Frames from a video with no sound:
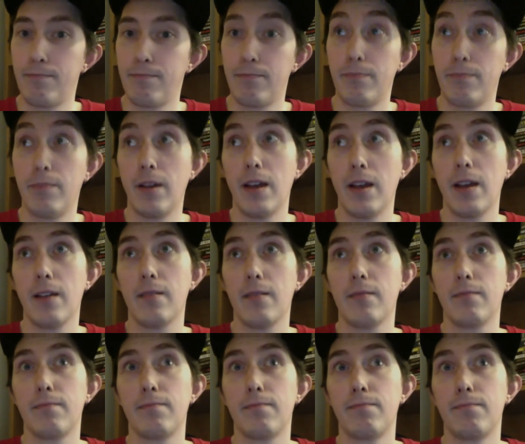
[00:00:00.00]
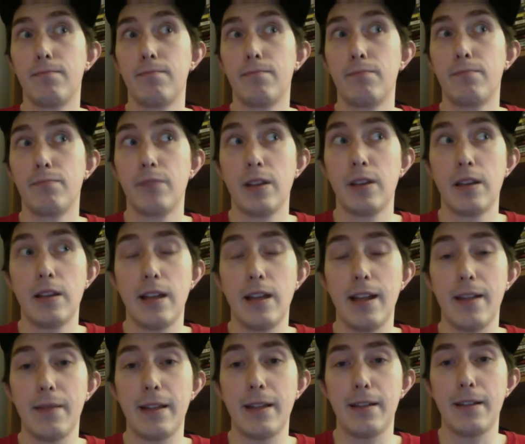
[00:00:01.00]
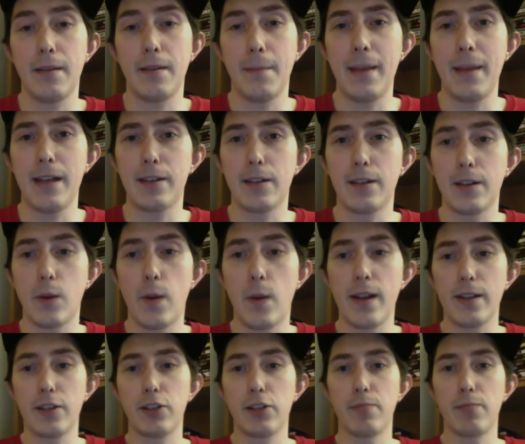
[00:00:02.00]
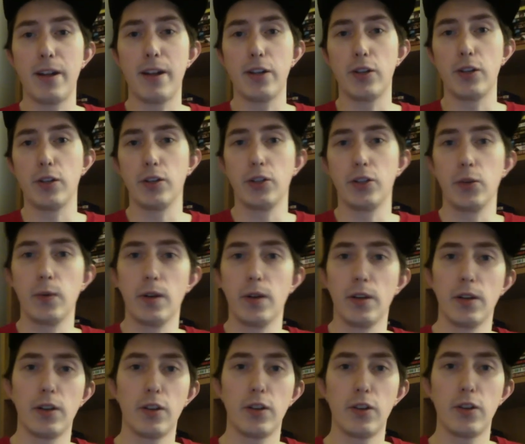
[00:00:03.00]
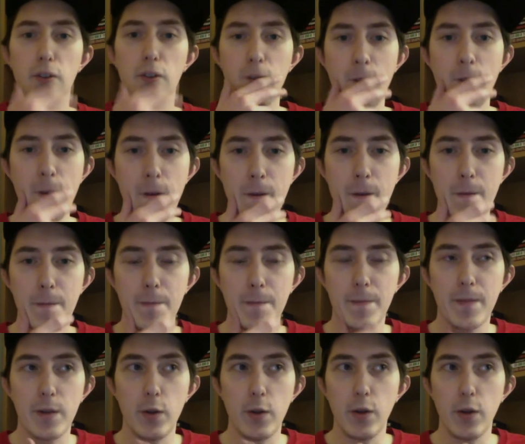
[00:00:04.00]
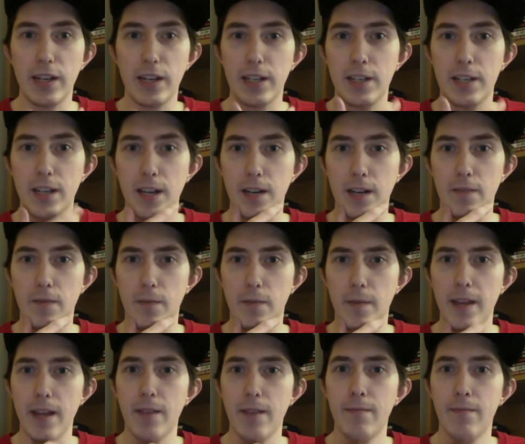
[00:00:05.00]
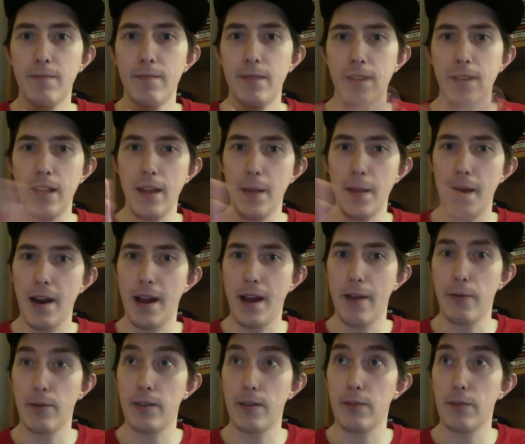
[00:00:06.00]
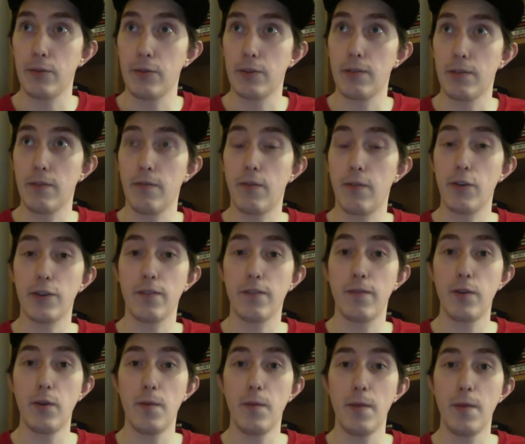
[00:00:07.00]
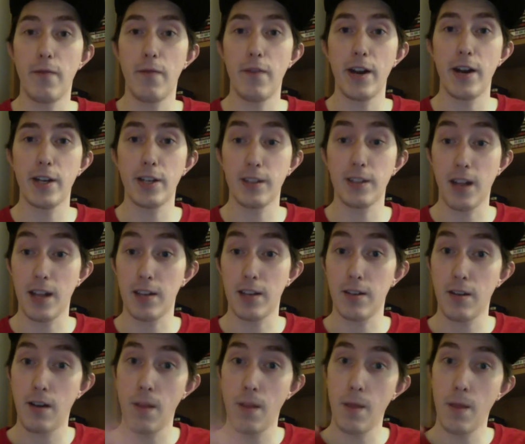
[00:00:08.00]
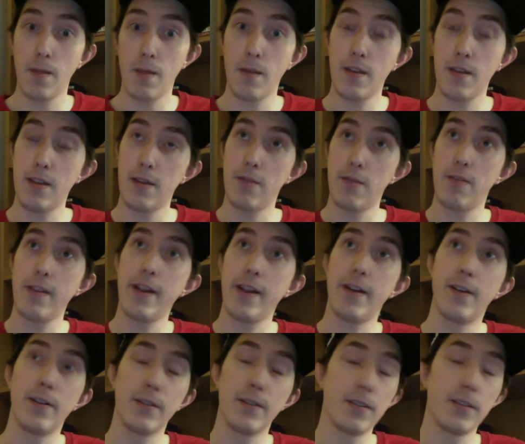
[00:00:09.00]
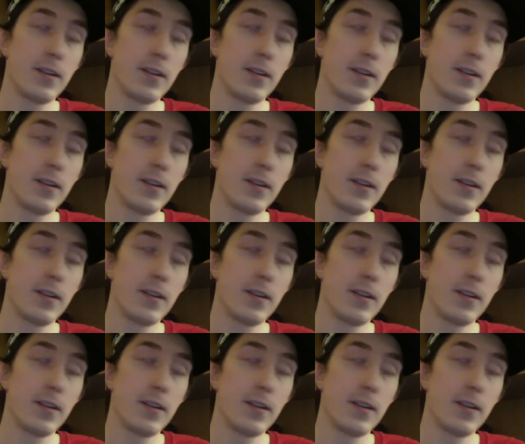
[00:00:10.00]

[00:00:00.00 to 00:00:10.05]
Uh, that it makes it quite special to a, a good extent for me, and that I was the first film in the franchise I saw in, in theaters.